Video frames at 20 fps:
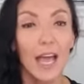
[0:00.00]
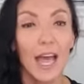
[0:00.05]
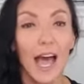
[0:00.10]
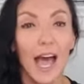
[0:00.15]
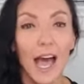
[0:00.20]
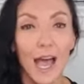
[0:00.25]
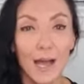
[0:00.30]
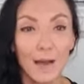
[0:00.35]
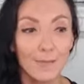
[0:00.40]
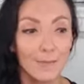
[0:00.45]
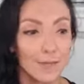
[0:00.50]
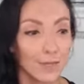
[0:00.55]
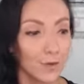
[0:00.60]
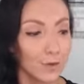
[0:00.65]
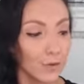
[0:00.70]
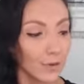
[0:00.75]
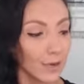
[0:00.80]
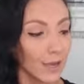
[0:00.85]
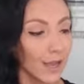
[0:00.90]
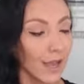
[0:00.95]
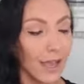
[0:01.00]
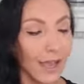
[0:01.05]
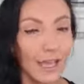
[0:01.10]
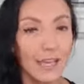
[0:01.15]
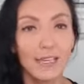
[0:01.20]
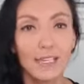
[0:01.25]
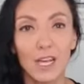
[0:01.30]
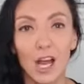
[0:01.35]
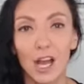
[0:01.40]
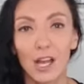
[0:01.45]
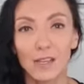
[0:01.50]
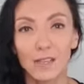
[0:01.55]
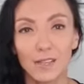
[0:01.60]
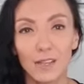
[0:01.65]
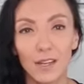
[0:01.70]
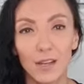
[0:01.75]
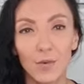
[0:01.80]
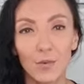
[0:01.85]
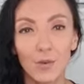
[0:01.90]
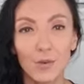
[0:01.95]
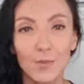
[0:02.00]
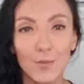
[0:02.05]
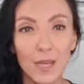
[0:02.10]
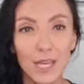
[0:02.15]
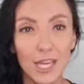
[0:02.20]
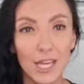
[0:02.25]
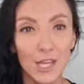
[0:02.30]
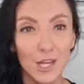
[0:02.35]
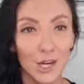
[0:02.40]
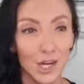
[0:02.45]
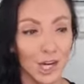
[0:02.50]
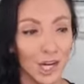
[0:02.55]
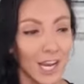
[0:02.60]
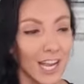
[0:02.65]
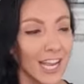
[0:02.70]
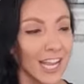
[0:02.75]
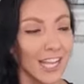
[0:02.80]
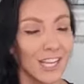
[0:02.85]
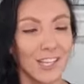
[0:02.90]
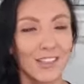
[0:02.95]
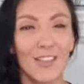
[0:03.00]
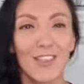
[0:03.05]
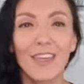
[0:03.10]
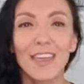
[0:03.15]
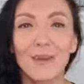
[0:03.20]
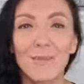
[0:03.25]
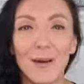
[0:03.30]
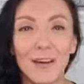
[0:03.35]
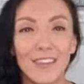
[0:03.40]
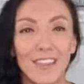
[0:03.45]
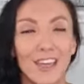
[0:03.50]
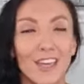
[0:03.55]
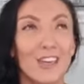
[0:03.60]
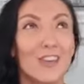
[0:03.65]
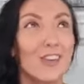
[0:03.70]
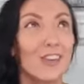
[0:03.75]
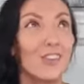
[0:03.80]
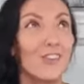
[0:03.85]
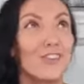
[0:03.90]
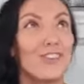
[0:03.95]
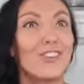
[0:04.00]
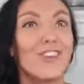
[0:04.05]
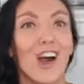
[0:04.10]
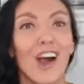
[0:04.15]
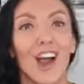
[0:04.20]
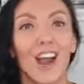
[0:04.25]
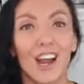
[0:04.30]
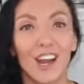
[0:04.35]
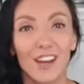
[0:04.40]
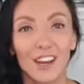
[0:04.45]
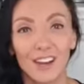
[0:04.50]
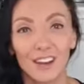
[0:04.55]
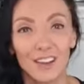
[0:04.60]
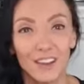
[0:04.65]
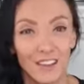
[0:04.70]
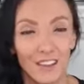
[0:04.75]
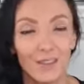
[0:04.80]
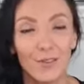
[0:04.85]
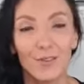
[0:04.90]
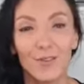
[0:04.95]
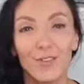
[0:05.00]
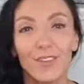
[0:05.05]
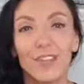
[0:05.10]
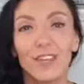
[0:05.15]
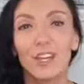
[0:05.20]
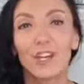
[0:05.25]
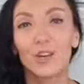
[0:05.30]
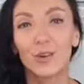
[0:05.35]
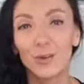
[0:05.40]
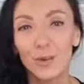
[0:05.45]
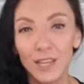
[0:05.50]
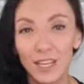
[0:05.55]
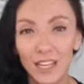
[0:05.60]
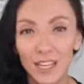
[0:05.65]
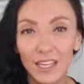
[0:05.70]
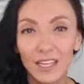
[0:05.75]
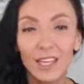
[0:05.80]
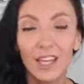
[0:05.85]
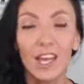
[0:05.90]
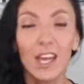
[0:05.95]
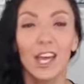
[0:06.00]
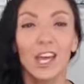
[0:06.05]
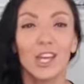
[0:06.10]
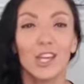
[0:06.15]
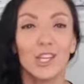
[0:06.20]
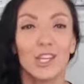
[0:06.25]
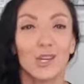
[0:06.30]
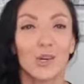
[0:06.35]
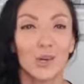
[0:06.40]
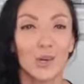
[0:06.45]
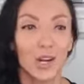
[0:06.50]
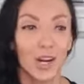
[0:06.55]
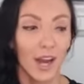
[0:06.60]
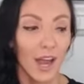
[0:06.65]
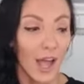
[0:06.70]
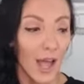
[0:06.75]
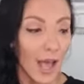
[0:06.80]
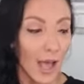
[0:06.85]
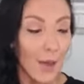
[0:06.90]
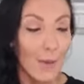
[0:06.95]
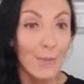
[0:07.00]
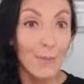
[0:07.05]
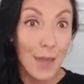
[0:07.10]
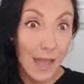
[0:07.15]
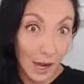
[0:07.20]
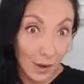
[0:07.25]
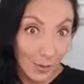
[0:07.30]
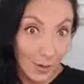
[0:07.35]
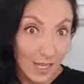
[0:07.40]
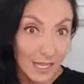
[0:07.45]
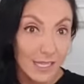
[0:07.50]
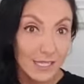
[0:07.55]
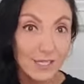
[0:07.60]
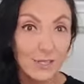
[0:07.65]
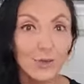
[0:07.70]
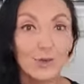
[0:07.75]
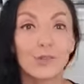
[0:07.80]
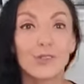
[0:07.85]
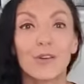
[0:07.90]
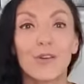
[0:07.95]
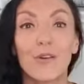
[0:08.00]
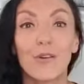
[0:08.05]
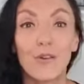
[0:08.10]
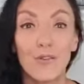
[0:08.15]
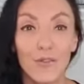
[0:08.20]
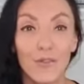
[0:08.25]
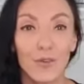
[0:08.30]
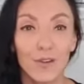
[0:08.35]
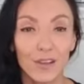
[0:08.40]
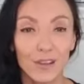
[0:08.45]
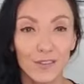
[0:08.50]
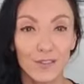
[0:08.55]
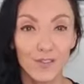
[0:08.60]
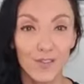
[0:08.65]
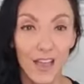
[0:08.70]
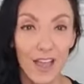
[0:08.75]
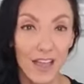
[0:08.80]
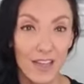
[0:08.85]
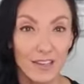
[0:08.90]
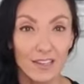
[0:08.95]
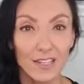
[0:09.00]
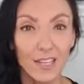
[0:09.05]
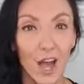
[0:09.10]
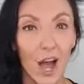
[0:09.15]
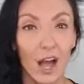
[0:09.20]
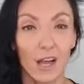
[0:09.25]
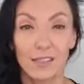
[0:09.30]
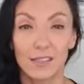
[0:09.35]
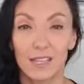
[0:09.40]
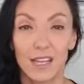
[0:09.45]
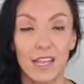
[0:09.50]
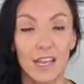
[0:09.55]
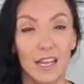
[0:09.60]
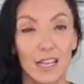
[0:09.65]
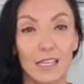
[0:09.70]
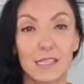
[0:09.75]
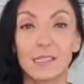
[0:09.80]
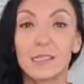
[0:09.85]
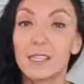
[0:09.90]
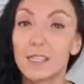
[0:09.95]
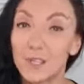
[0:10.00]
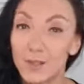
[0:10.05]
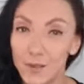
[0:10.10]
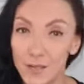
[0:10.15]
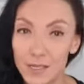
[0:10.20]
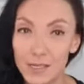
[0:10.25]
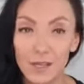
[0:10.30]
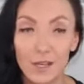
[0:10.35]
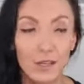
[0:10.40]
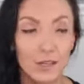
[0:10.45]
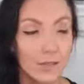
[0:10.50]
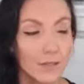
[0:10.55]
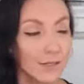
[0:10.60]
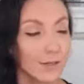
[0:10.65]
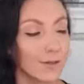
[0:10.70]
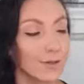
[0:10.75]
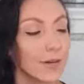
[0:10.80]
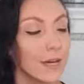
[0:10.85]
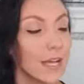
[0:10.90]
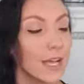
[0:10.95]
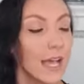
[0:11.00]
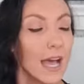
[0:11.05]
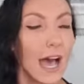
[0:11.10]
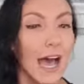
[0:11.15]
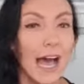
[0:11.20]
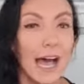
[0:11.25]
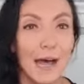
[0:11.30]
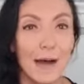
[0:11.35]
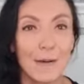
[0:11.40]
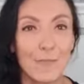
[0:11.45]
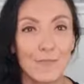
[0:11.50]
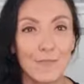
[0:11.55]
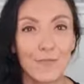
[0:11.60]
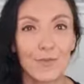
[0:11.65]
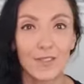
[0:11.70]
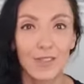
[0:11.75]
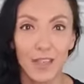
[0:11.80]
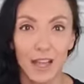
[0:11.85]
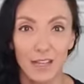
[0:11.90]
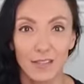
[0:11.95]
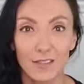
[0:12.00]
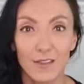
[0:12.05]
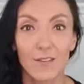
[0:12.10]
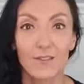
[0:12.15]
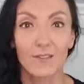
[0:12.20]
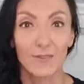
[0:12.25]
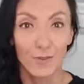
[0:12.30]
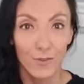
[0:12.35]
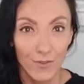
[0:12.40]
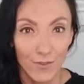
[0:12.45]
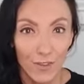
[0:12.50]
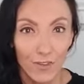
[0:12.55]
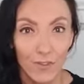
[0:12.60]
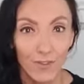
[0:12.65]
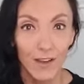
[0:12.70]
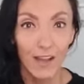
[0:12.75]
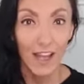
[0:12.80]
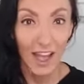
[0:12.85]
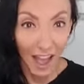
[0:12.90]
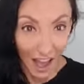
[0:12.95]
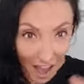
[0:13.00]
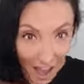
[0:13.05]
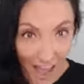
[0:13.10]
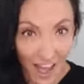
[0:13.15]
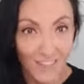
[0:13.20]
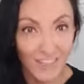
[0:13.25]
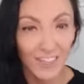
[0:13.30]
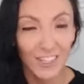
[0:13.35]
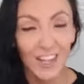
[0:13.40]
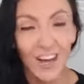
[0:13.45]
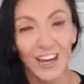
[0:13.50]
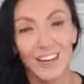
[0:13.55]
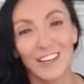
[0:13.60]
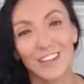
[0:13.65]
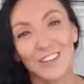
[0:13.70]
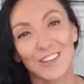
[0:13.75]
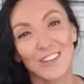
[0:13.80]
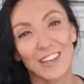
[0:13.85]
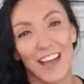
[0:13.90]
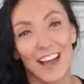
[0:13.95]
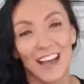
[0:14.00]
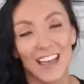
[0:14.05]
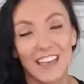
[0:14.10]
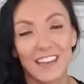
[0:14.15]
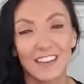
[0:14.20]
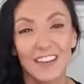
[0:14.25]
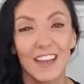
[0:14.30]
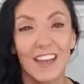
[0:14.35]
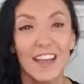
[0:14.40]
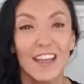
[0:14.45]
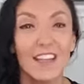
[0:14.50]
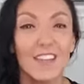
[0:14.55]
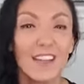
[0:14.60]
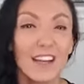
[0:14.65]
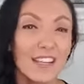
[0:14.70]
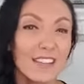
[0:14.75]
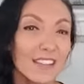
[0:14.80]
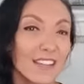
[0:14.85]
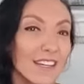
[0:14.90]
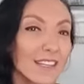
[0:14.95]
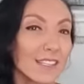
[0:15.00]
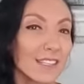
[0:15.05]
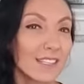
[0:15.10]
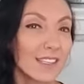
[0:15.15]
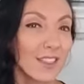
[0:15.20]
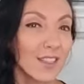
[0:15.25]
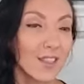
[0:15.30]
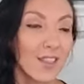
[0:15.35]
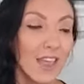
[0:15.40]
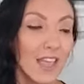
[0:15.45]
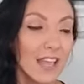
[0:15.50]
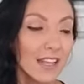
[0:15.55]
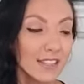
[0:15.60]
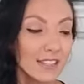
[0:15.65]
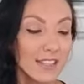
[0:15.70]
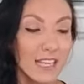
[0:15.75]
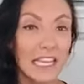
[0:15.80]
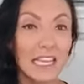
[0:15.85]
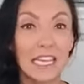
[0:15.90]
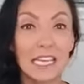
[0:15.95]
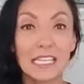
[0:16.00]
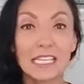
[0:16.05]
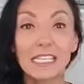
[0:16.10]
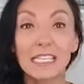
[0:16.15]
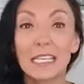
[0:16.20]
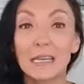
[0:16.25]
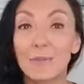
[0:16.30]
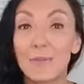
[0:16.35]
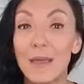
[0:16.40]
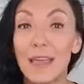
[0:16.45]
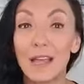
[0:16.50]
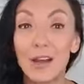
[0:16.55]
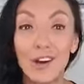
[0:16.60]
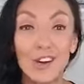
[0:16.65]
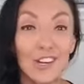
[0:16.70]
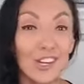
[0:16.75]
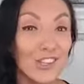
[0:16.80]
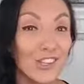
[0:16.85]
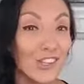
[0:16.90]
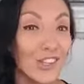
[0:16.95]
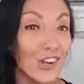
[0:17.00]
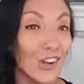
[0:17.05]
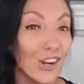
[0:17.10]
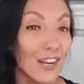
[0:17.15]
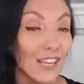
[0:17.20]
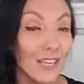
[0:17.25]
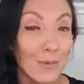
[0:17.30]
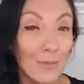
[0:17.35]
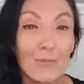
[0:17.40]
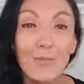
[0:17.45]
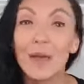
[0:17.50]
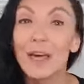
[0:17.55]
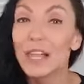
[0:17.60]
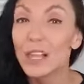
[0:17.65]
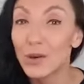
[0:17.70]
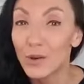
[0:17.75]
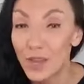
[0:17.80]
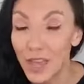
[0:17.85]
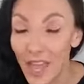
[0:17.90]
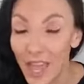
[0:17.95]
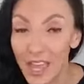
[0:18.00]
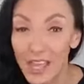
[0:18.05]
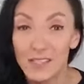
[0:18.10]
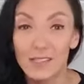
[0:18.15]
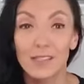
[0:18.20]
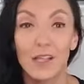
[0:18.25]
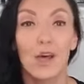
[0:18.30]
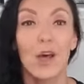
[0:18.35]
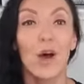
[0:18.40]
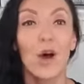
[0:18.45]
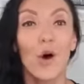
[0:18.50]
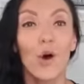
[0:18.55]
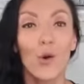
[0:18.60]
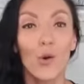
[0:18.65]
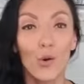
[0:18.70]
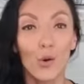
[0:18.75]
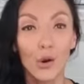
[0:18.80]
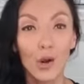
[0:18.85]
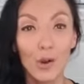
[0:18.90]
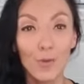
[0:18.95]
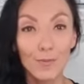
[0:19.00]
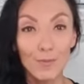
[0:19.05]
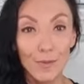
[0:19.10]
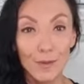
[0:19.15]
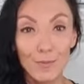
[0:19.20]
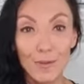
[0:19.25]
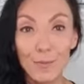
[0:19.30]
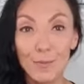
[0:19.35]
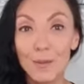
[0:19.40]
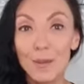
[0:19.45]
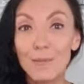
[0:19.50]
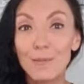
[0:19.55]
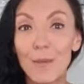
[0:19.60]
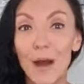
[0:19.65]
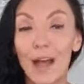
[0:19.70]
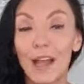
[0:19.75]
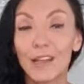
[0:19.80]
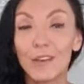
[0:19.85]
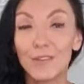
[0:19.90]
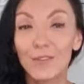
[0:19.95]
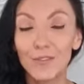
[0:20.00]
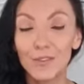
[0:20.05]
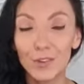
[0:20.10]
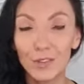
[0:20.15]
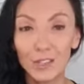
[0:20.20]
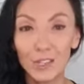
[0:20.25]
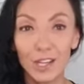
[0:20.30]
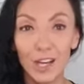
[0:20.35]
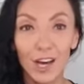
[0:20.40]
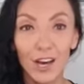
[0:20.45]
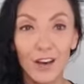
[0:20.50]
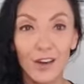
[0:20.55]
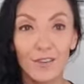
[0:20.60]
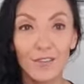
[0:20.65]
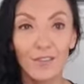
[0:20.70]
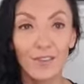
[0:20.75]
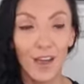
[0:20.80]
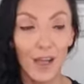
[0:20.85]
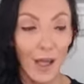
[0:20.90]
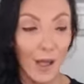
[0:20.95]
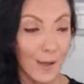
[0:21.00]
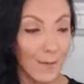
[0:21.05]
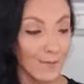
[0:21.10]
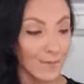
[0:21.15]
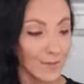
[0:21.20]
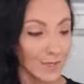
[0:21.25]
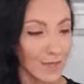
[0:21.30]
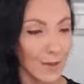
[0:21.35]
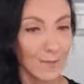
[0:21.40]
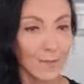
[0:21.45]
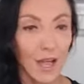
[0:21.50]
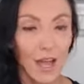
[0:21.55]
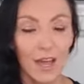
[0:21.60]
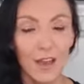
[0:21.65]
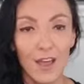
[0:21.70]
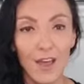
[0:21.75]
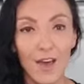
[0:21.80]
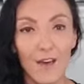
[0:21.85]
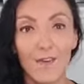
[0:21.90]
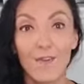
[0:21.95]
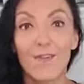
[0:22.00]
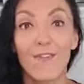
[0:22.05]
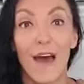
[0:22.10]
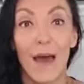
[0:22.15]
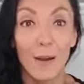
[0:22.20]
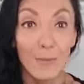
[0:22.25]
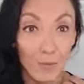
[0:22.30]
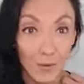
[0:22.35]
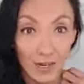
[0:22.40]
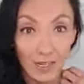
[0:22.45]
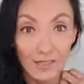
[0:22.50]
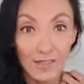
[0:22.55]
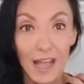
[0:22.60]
So antioxidant would be your, think about like your dark leafy green, your berries. Those are full of antioxidant, like citrus also, that stuff. So have a lot in your diet. Then there's things like sleeping on a dirty pillowcase, or maybe be mindful of some kind of fabrics.